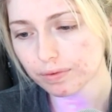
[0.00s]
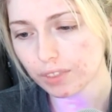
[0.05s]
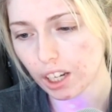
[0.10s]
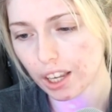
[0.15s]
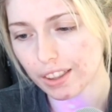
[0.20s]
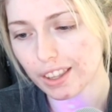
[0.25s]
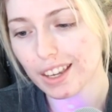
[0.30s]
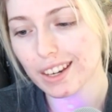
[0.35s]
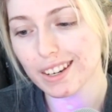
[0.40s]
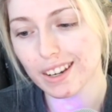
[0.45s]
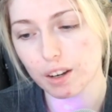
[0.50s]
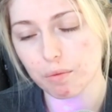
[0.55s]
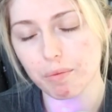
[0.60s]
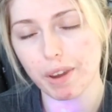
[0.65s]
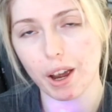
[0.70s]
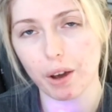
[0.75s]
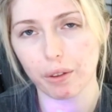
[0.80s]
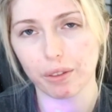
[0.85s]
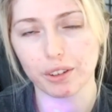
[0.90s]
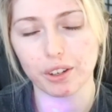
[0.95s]
They did
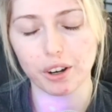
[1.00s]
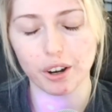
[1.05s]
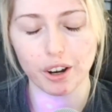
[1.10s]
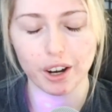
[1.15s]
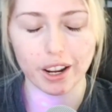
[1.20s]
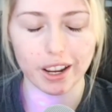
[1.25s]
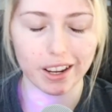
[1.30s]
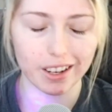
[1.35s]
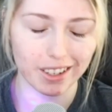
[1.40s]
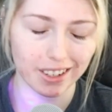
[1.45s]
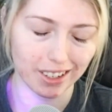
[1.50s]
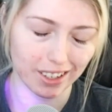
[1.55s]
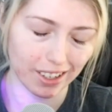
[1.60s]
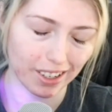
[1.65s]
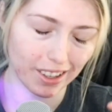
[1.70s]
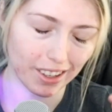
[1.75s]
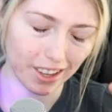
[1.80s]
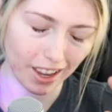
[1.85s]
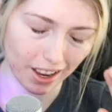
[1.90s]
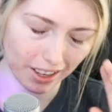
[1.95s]
Meowth dirty.
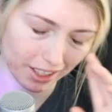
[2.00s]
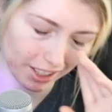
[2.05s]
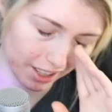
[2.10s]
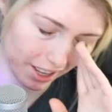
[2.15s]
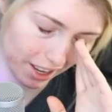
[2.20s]
Yes, they